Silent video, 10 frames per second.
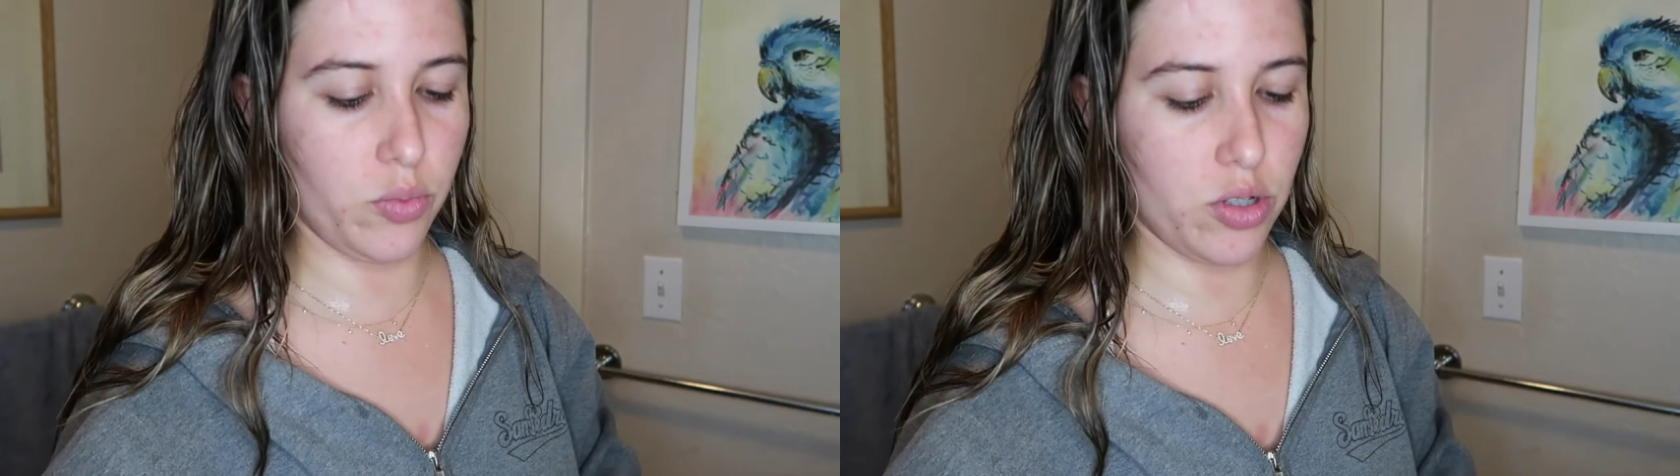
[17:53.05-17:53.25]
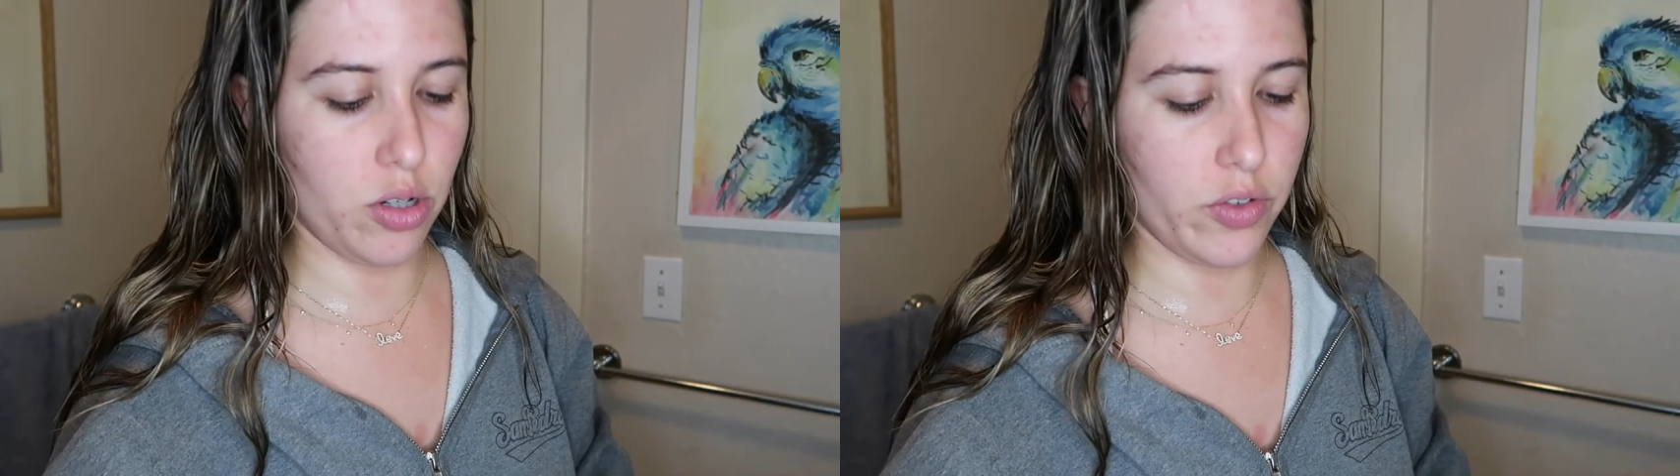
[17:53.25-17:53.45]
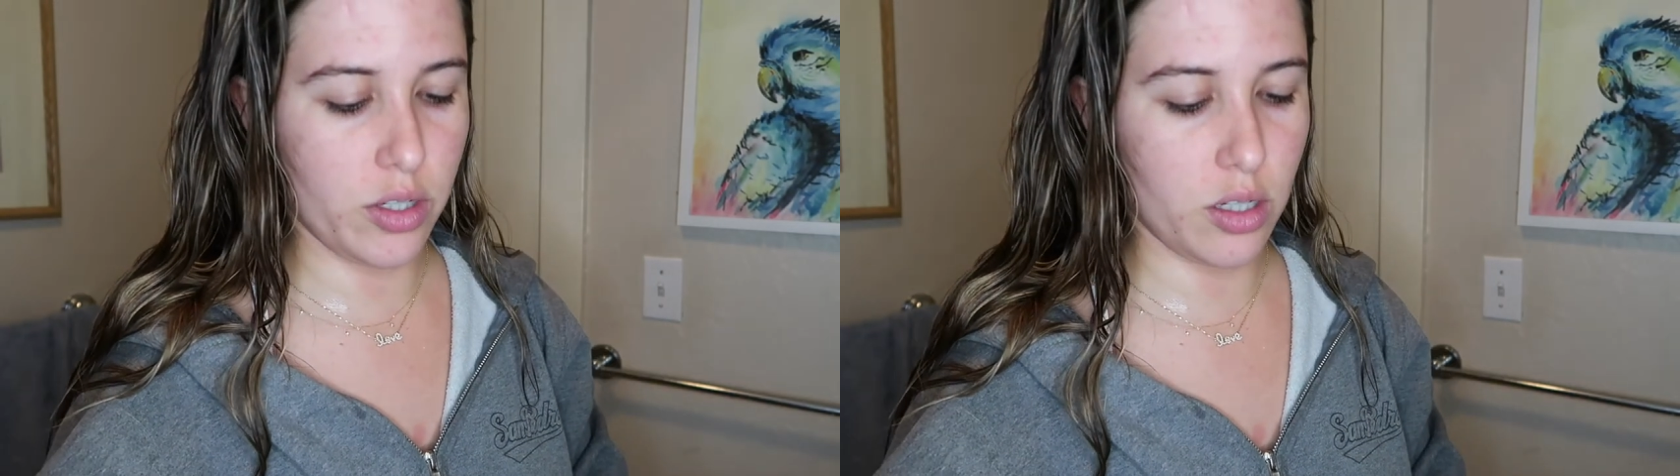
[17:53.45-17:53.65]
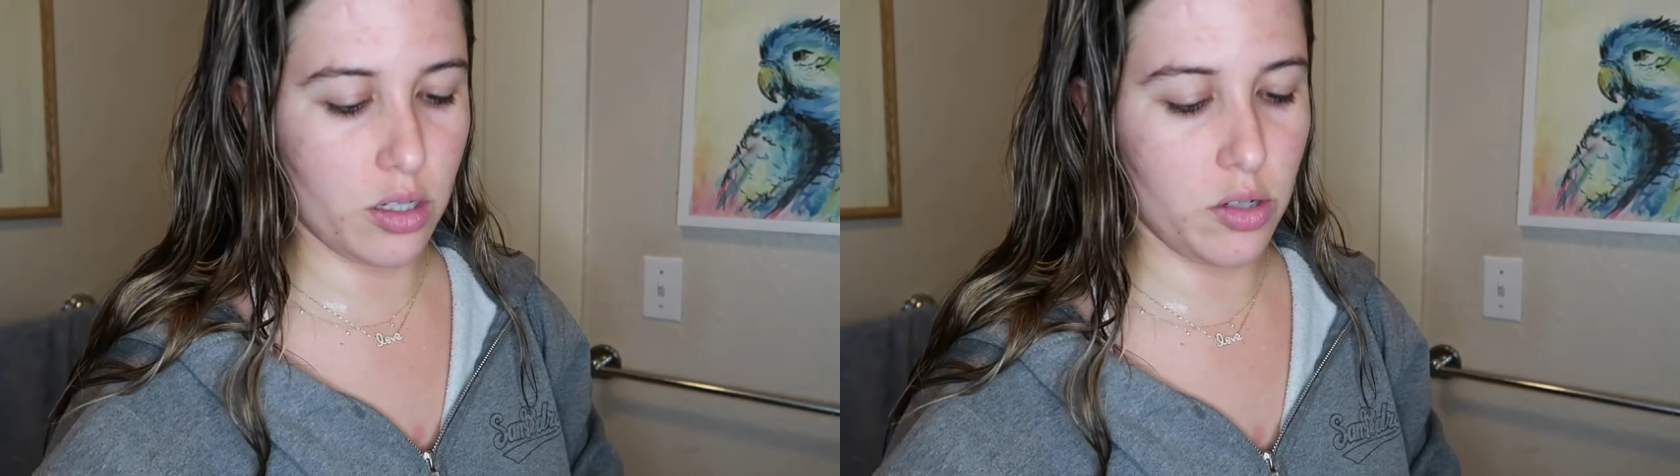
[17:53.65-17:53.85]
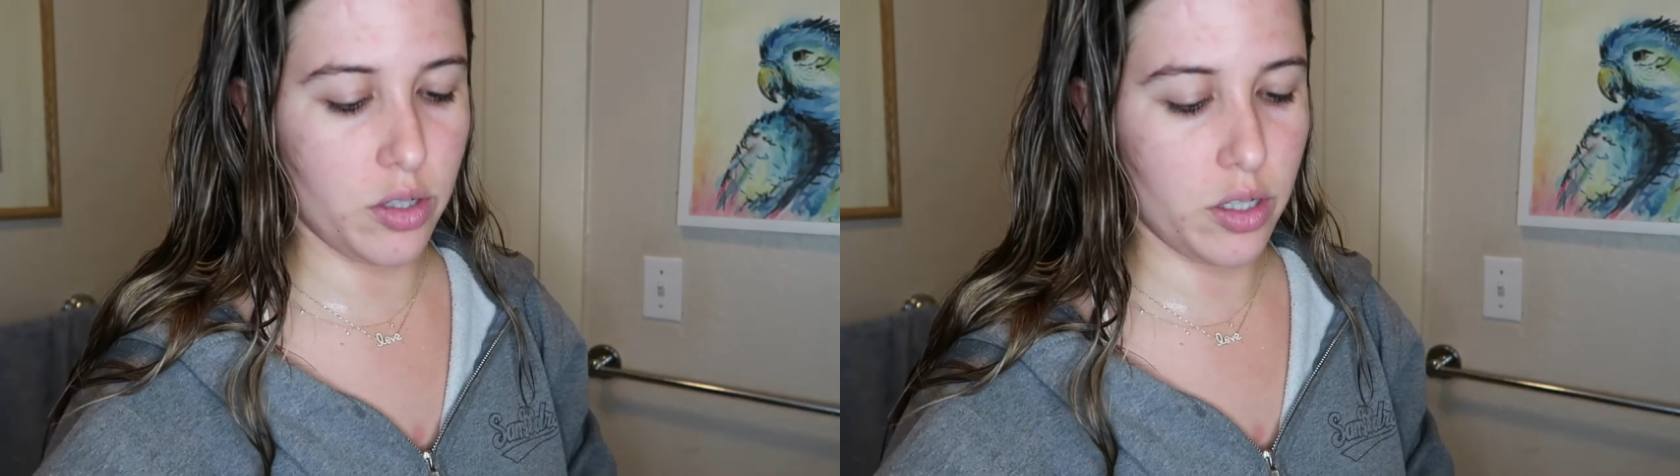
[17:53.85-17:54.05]

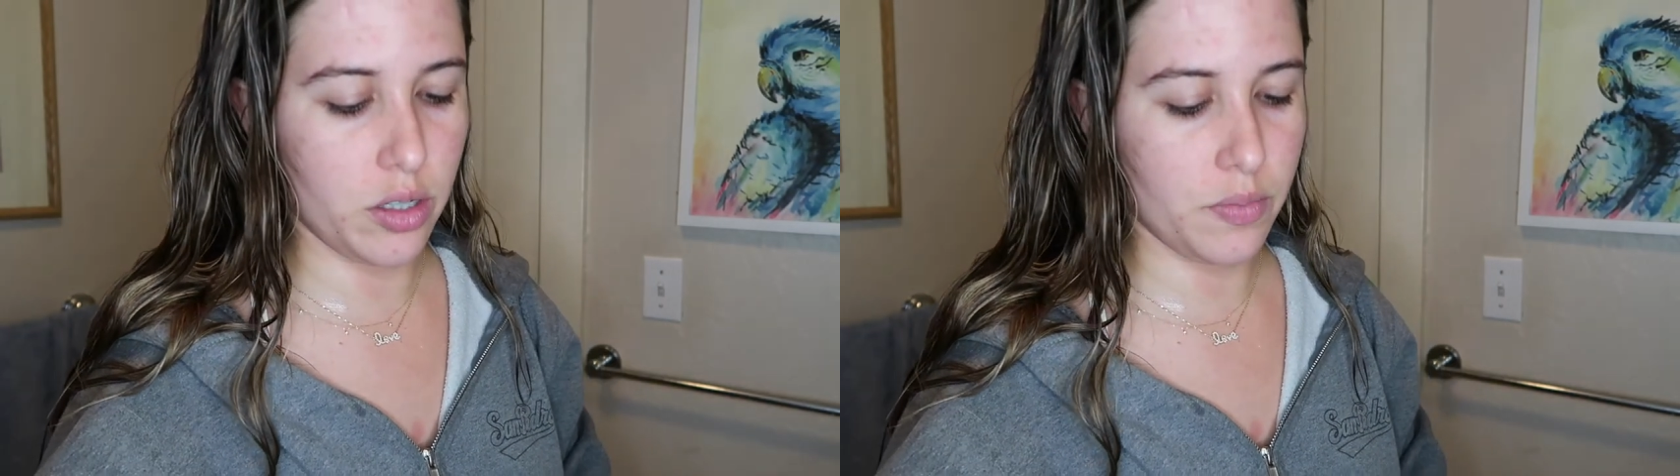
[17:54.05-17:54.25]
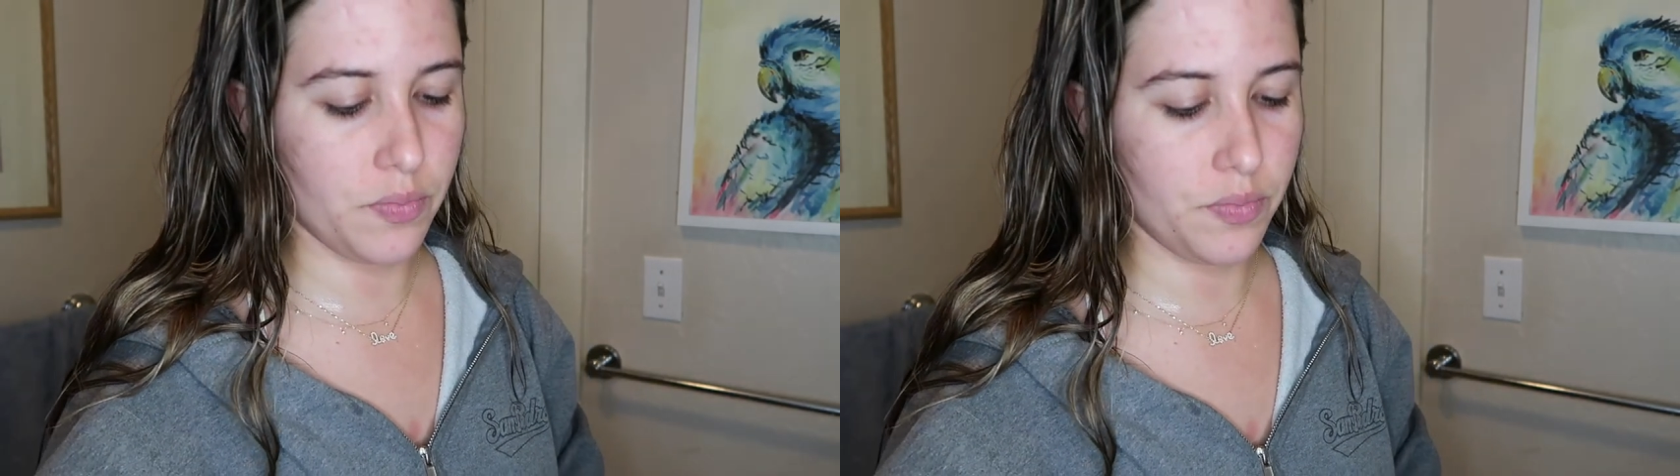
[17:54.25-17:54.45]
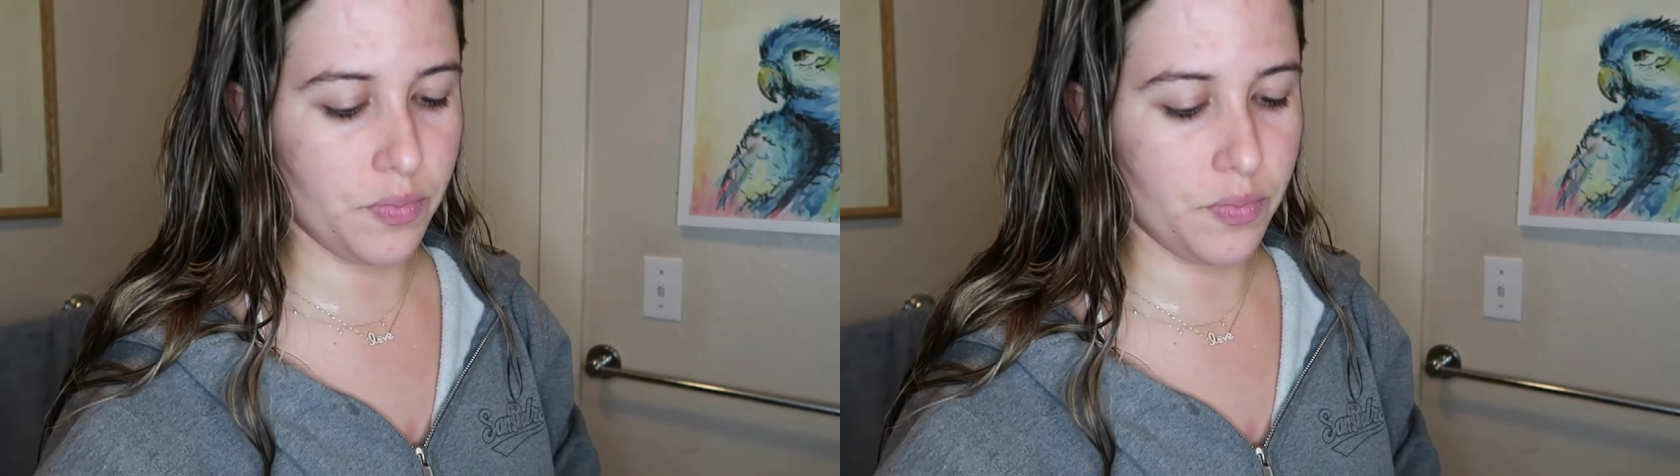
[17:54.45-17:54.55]
resurfacing toner